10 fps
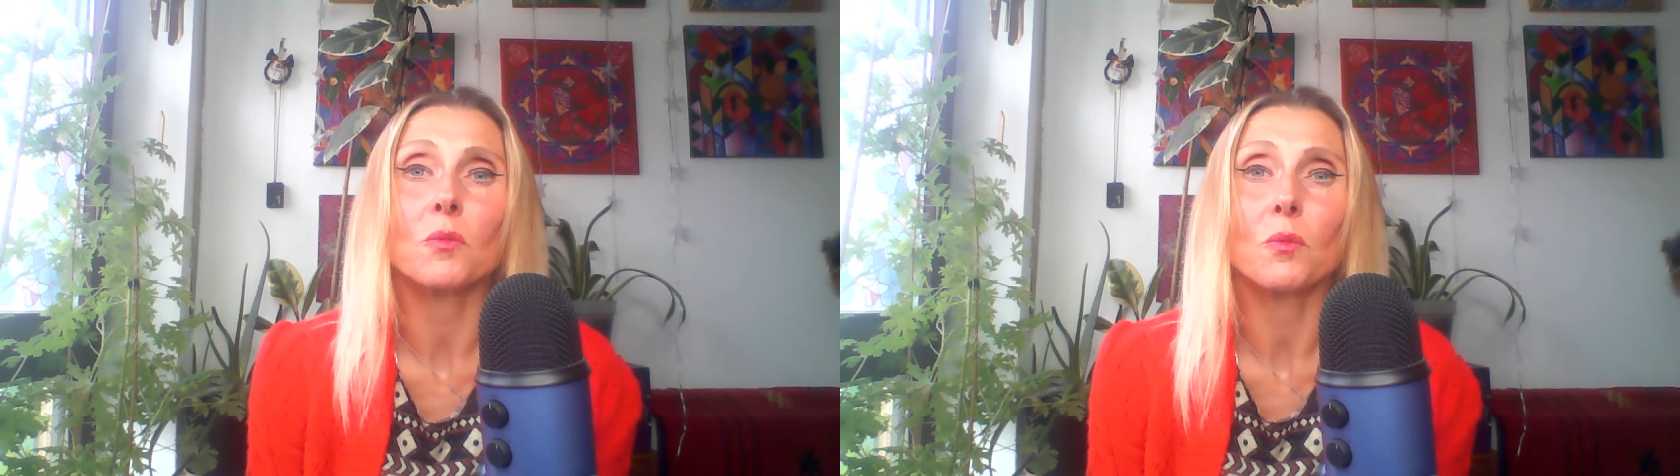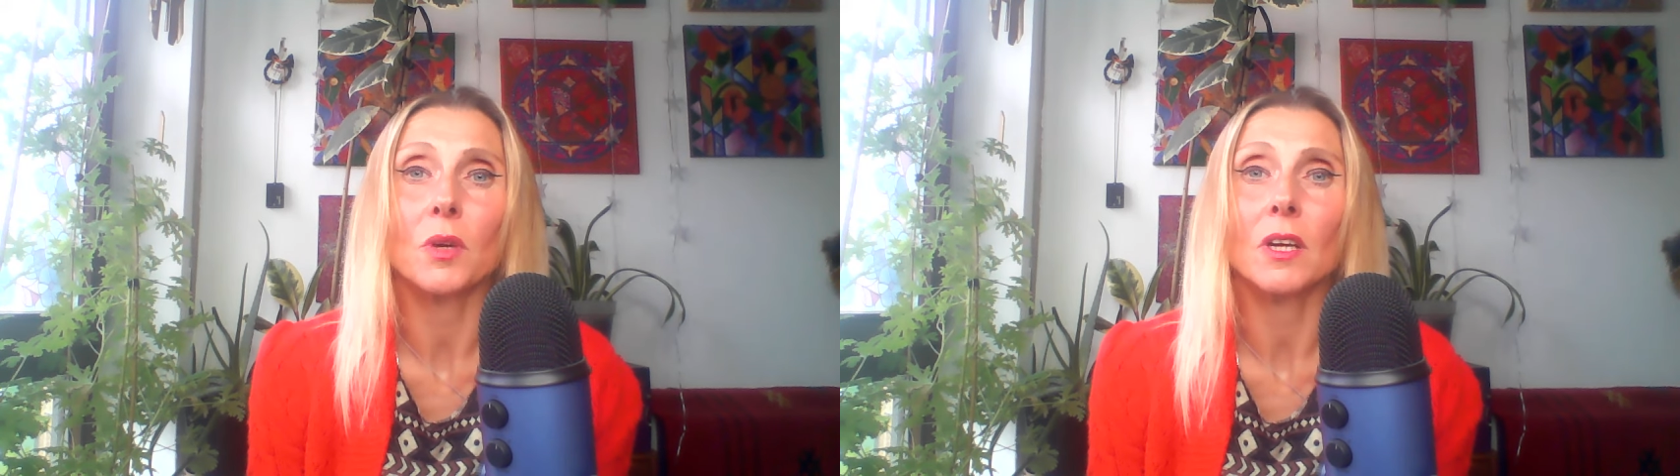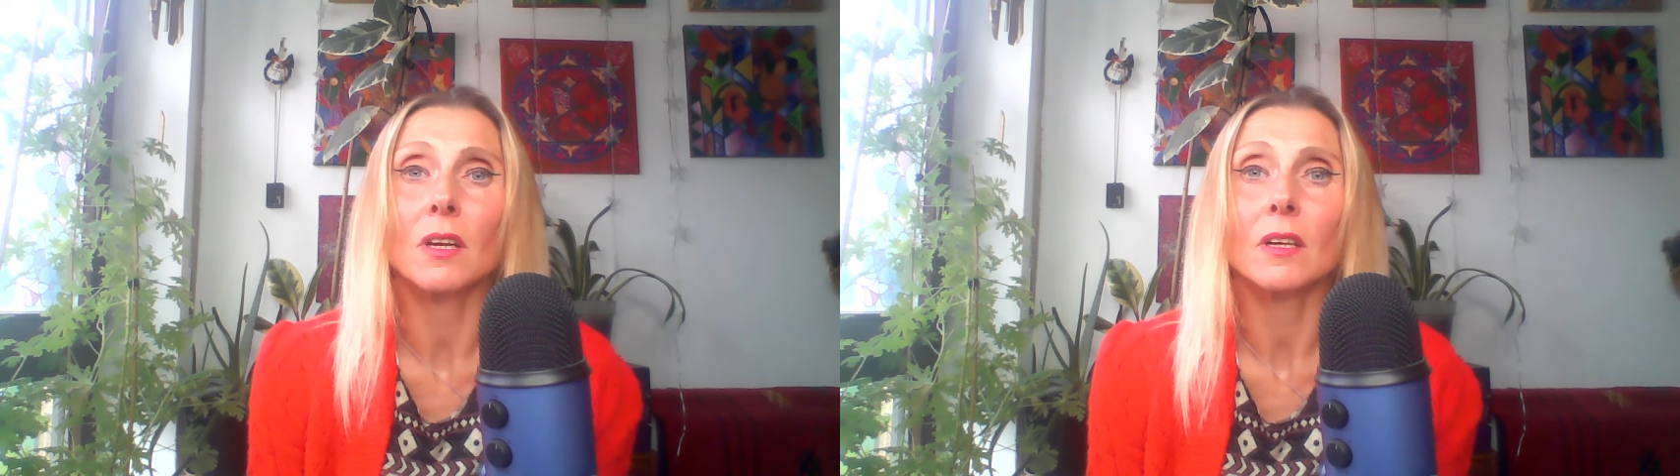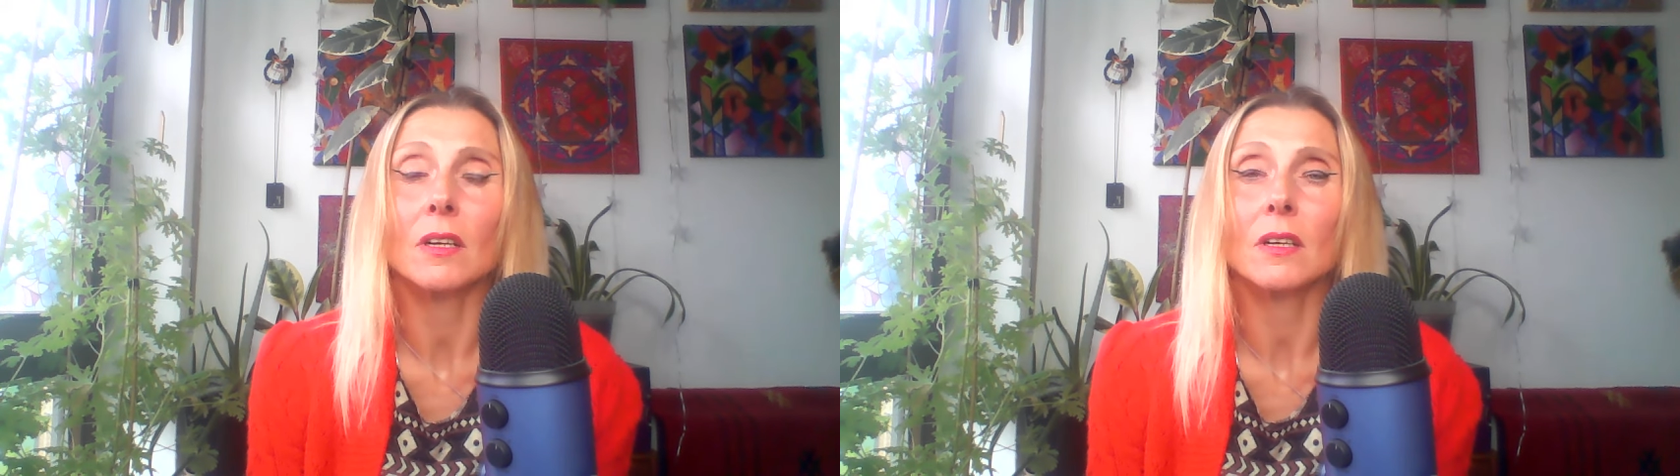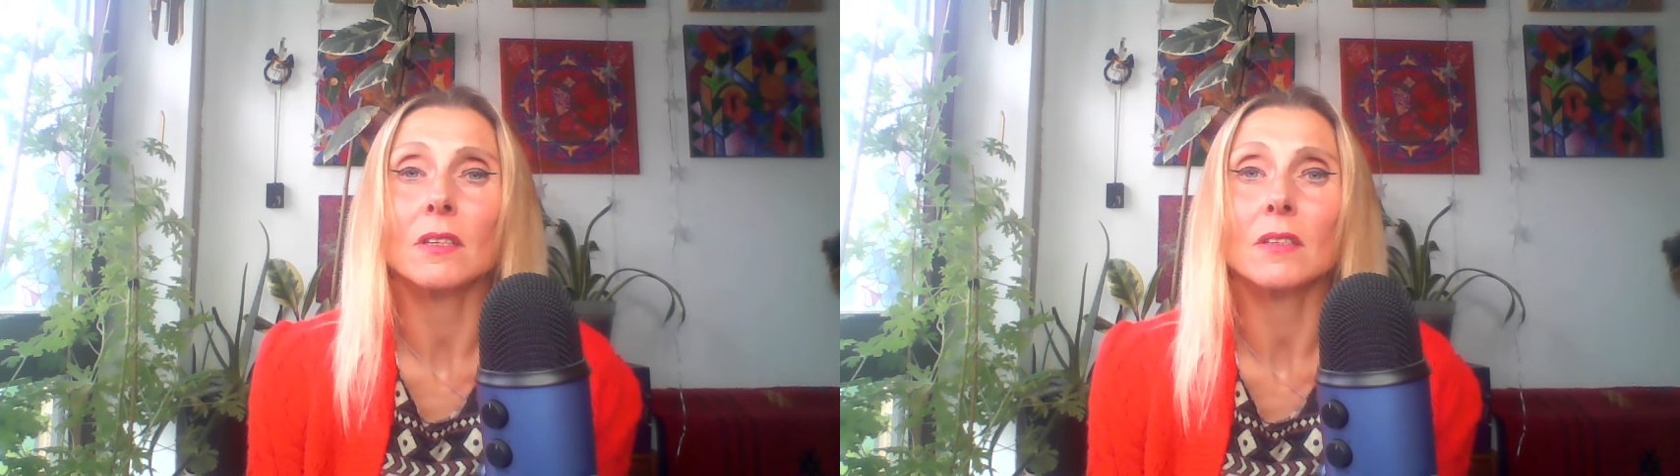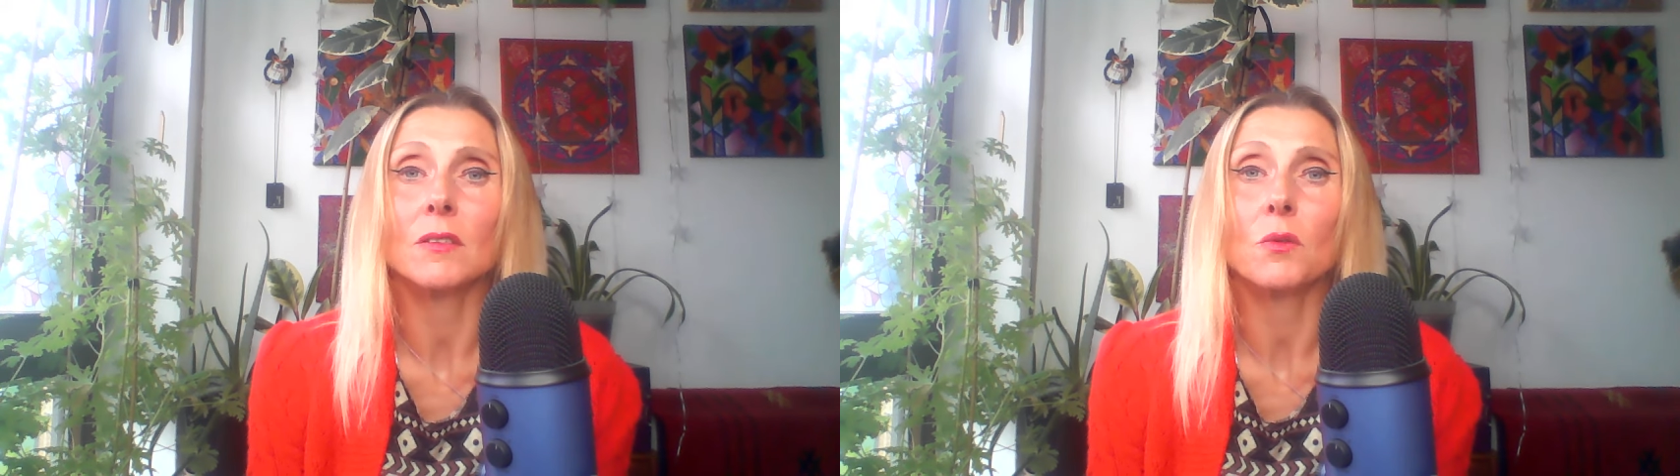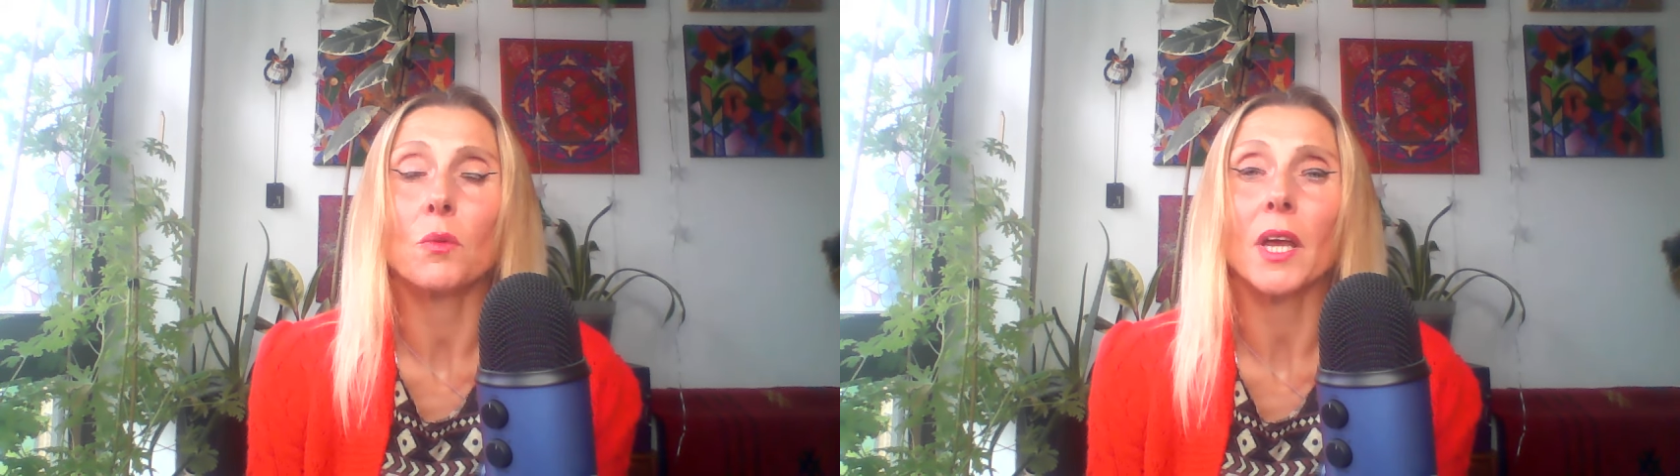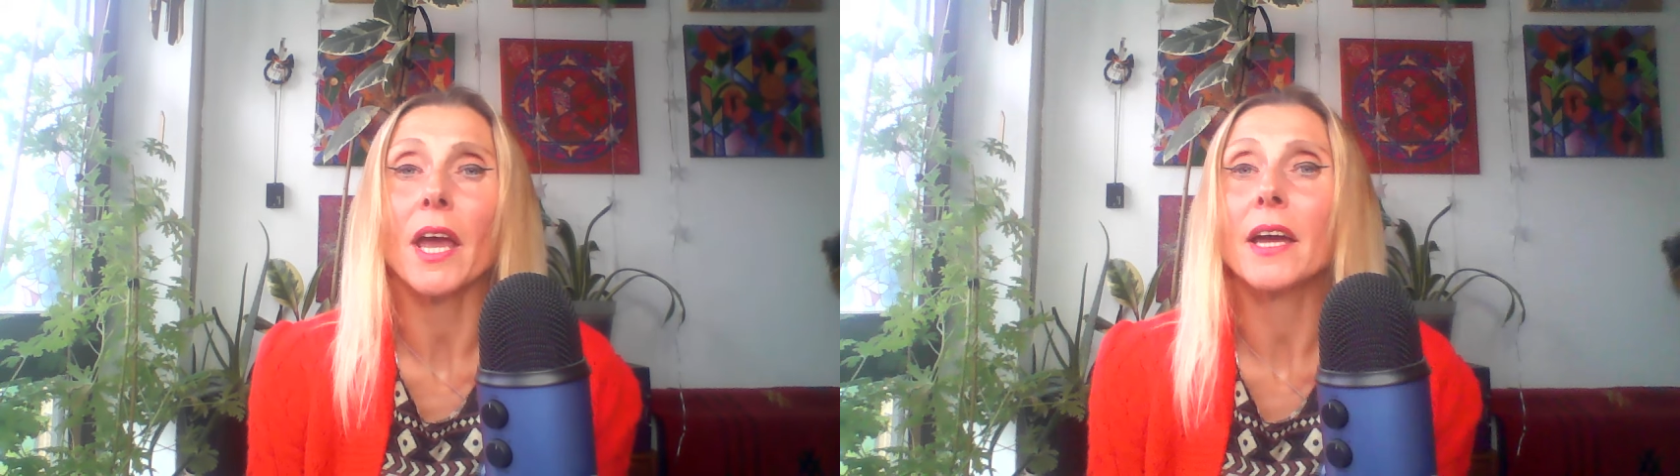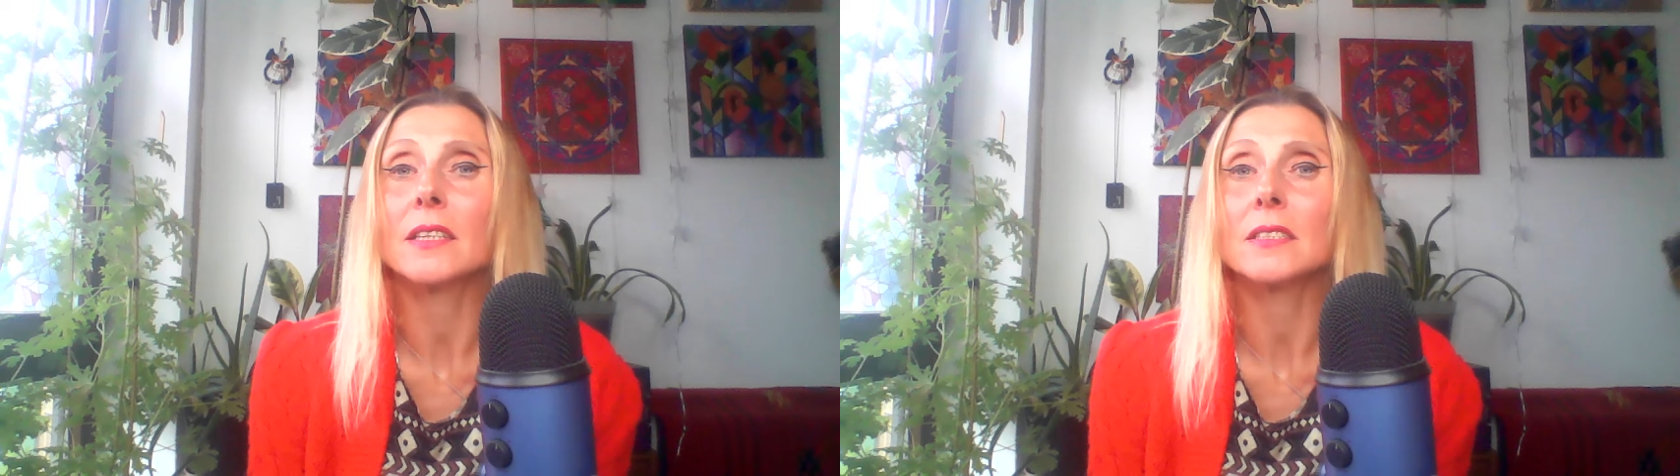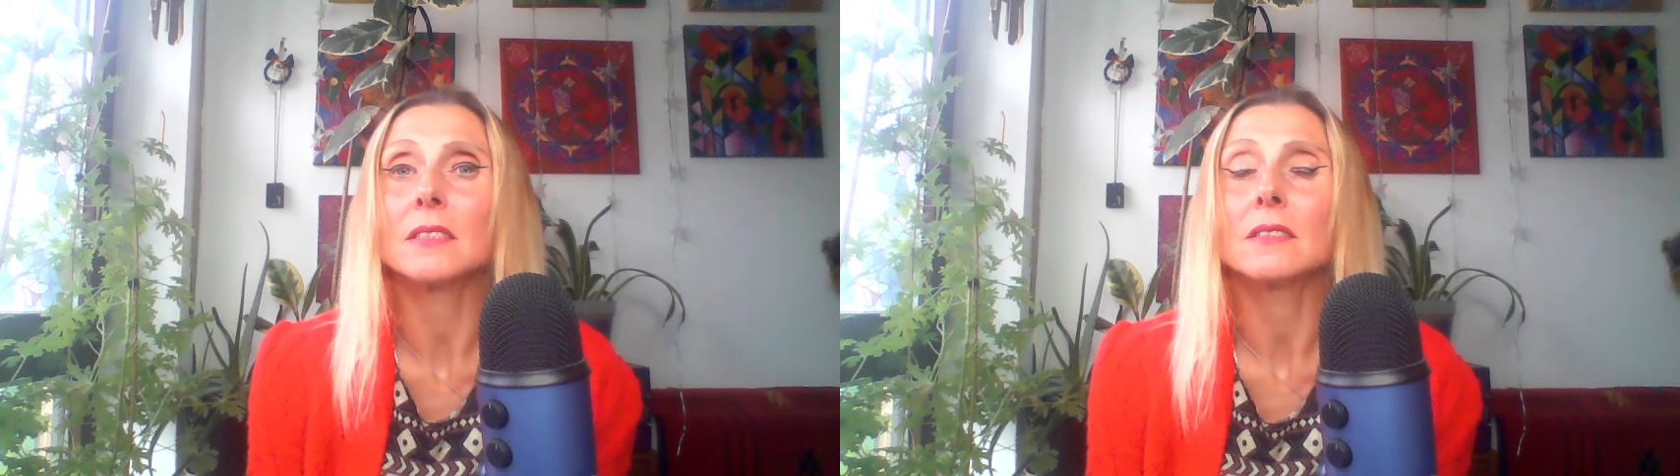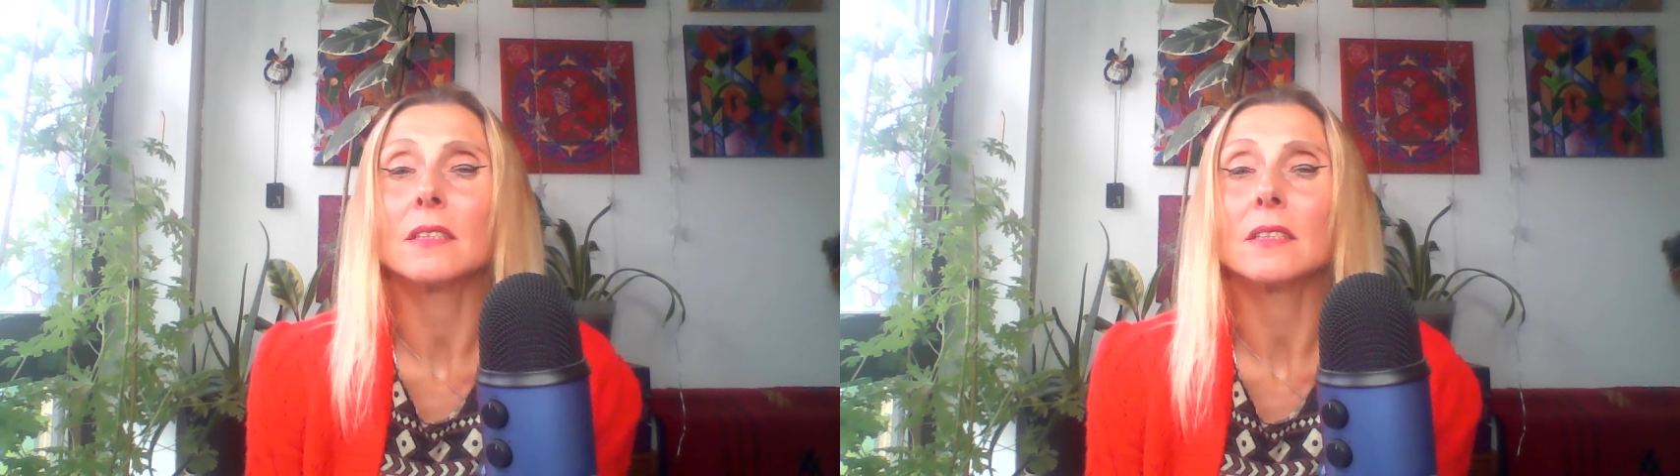we uh, we had